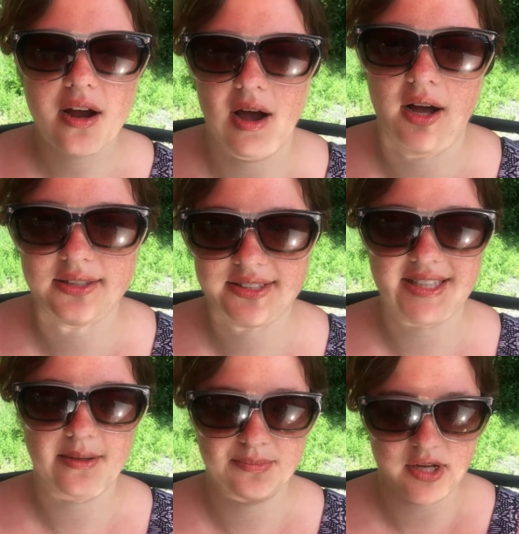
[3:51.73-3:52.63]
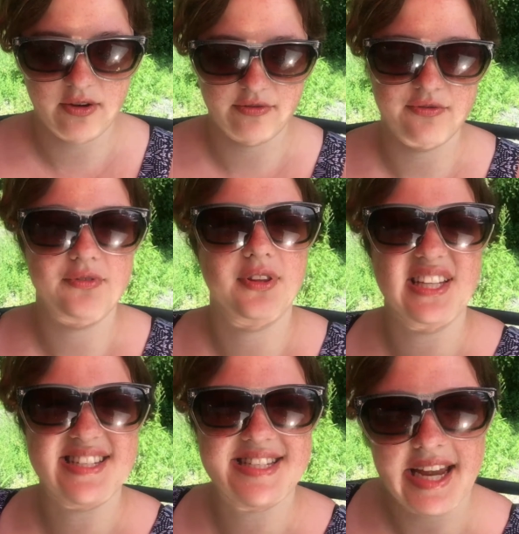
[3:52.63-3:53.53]
concept of
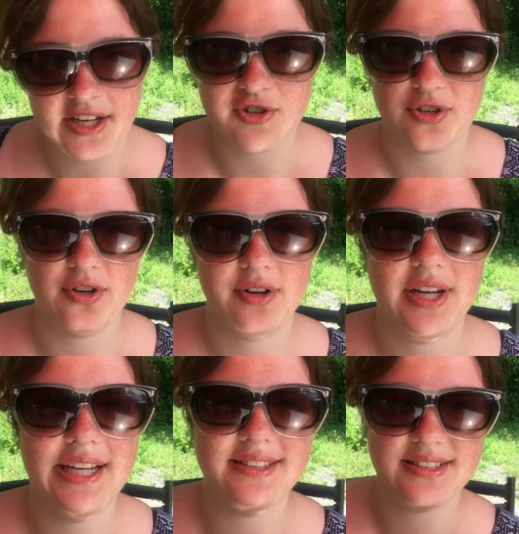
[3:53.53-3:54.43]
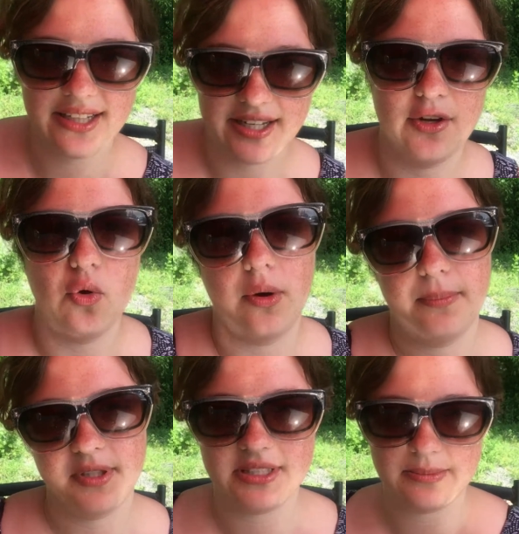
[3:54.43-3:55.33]
the danger he's in or
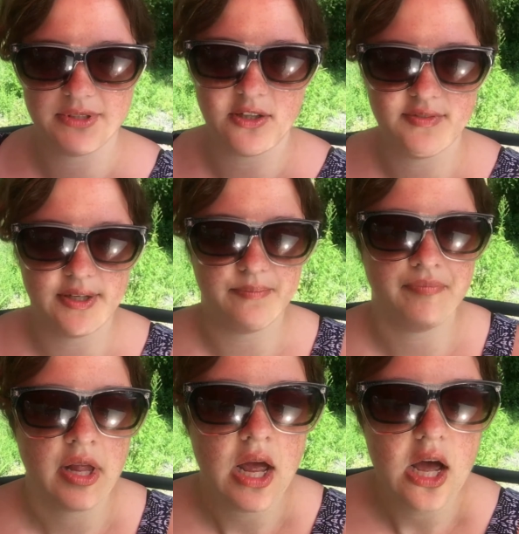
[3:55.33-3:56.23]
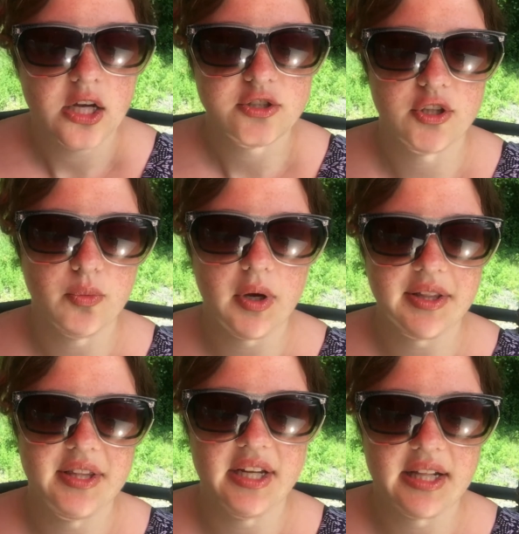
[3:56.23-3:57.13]
puts himself in. So the
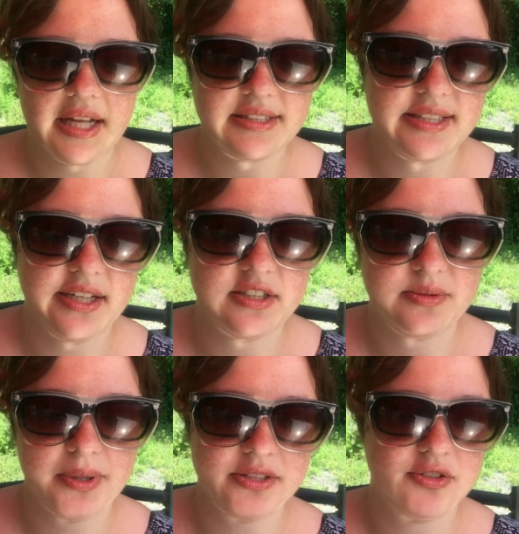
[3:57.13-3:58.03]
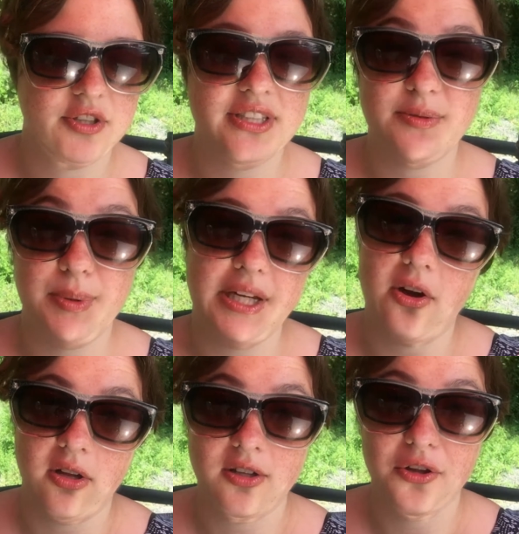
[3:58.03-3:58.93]
one thing that scares Spencer is being
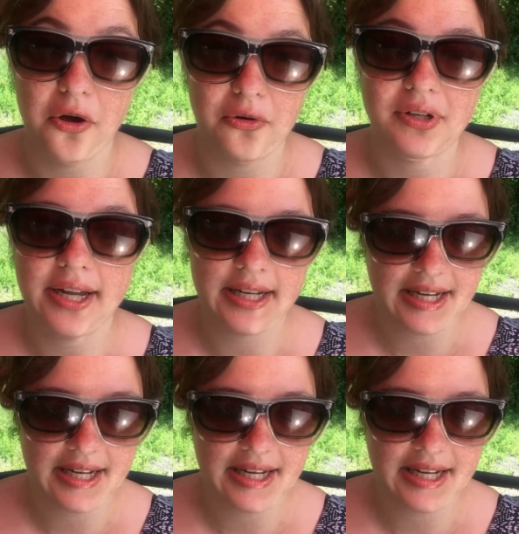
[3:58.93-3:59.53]
all alone. And